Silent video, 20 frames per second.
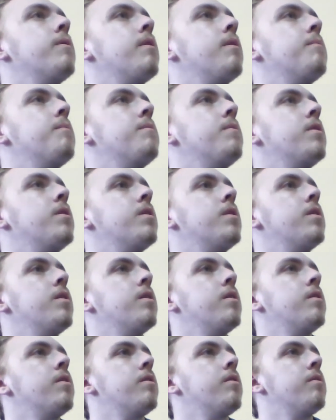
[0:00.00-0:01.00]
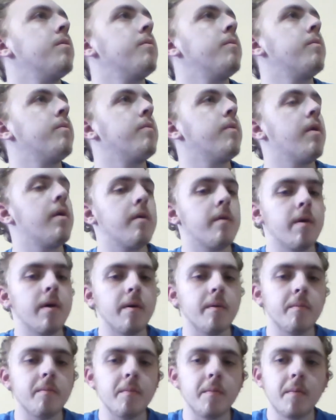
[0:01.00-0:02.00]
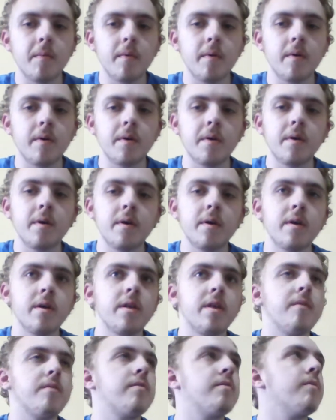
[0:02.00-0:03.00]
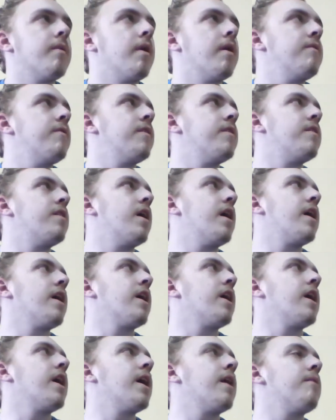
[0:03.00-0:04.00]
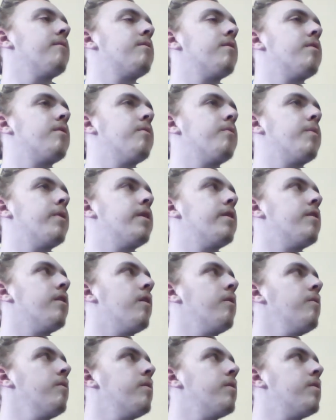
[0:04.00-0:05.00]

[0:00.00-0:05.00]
um where um Cliff's wife is hanging out of the window